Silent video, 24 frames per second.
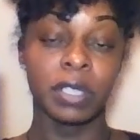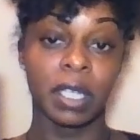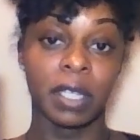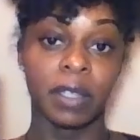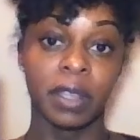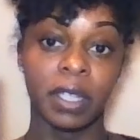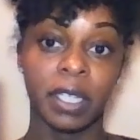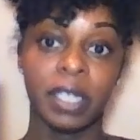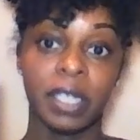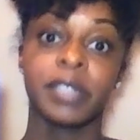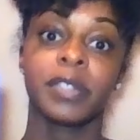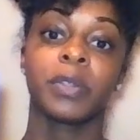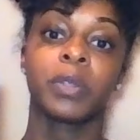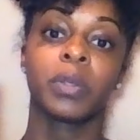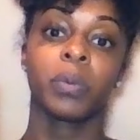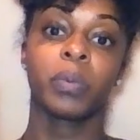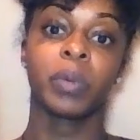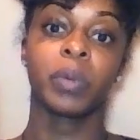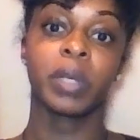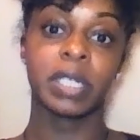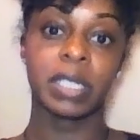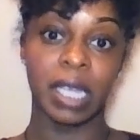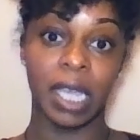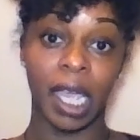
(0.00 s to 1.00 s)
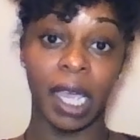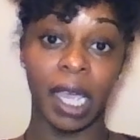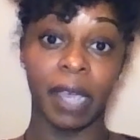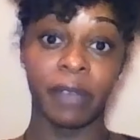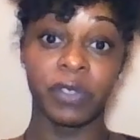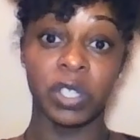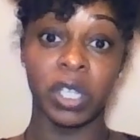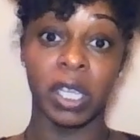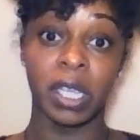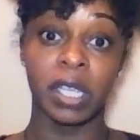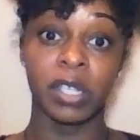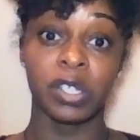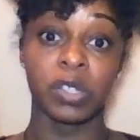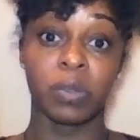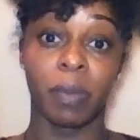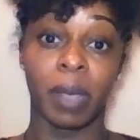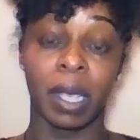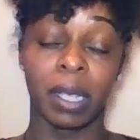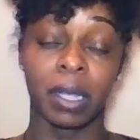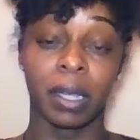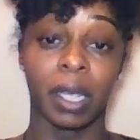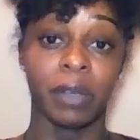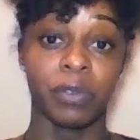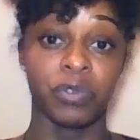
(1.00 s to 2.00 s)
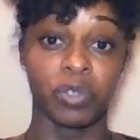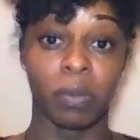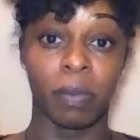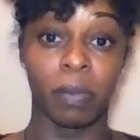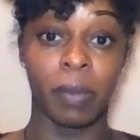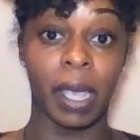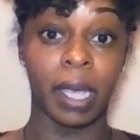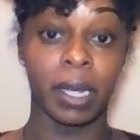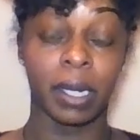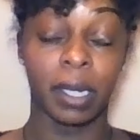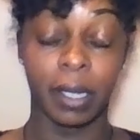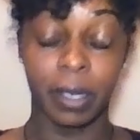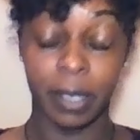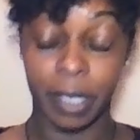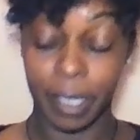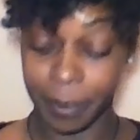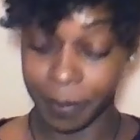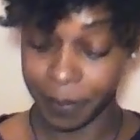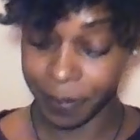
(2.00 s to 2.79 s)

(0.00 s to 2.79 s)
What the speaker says: and these are the ones that have changed my life dramatically.